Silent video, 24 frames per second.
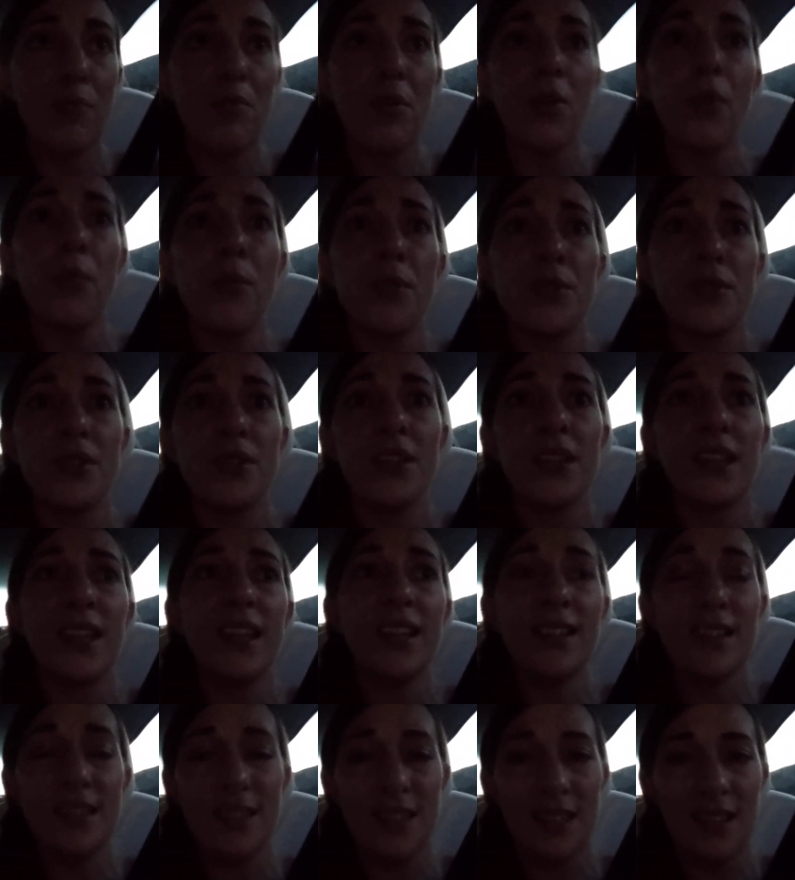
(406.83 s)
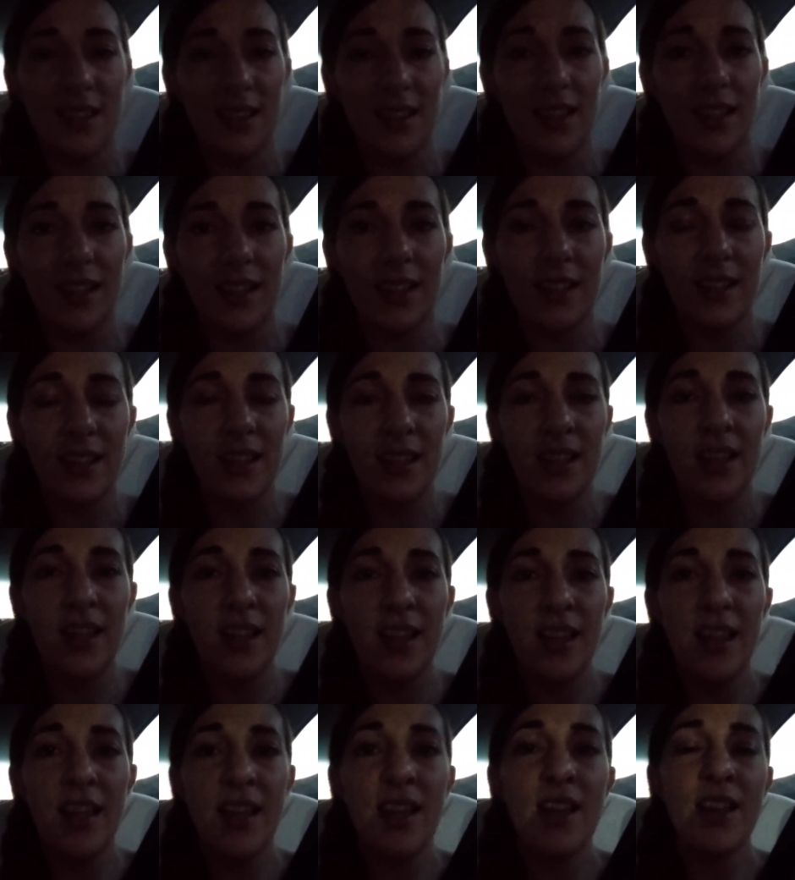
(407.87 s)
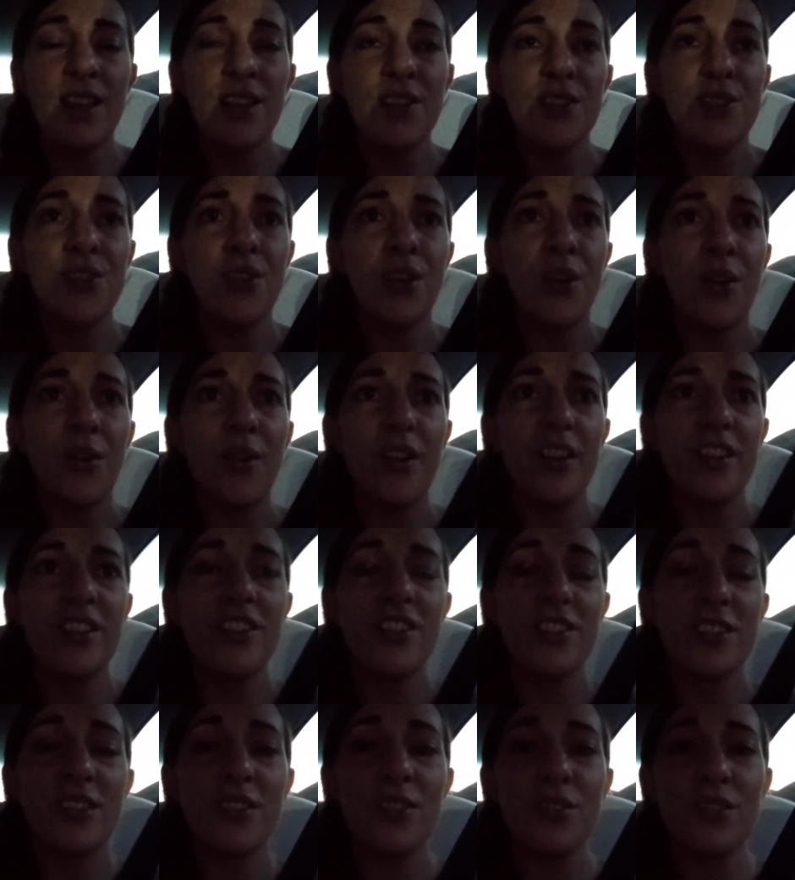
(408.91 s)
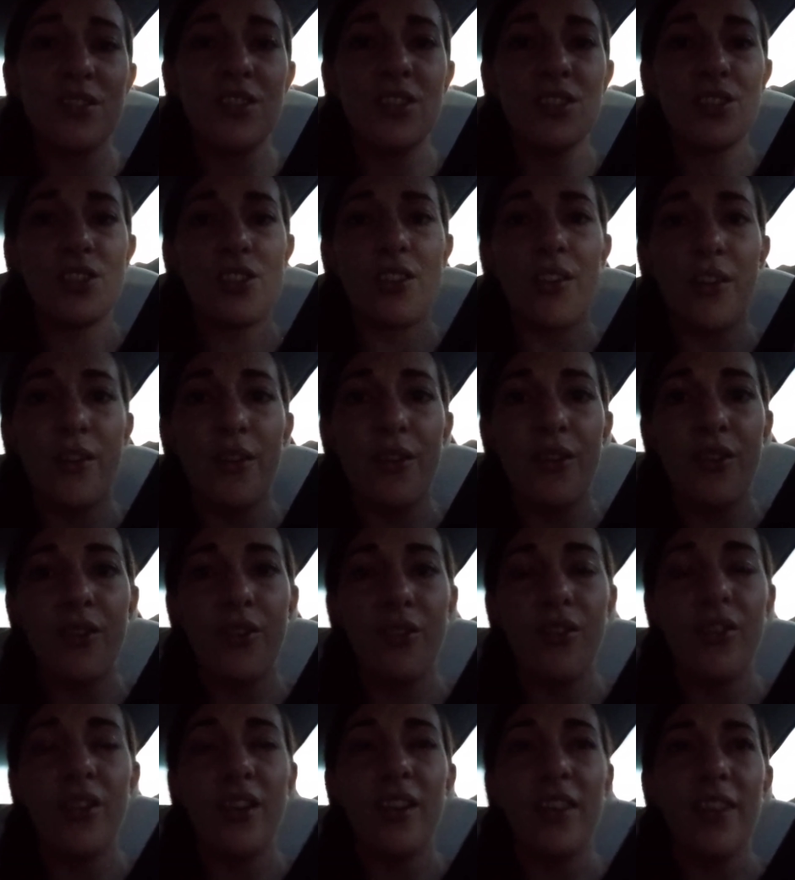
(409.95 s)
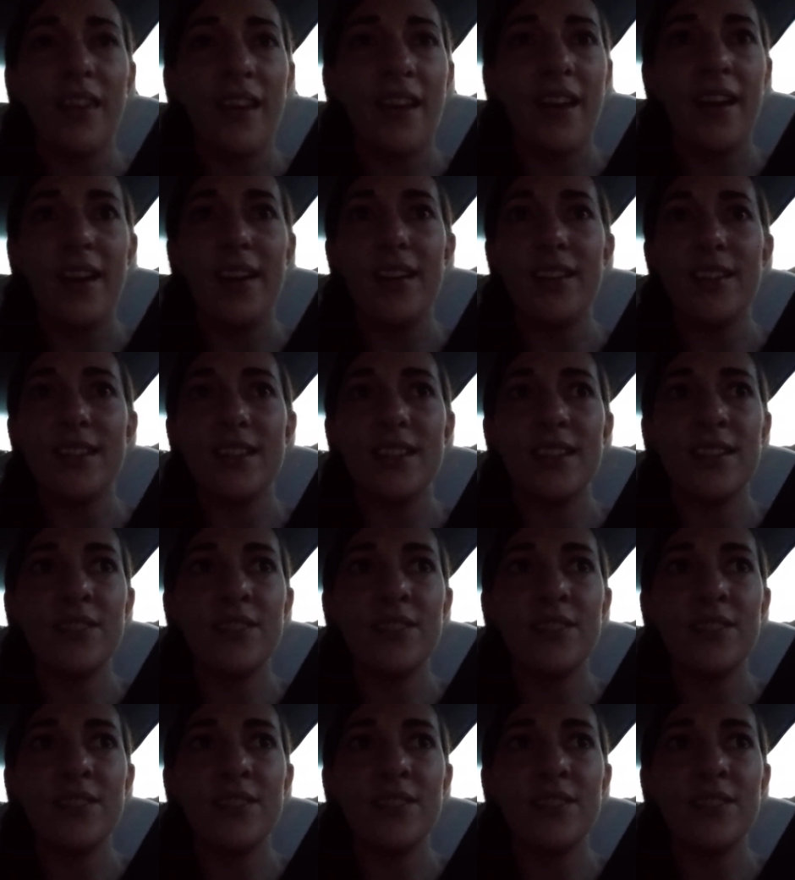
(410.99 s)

almost instantly. So it just goes to show that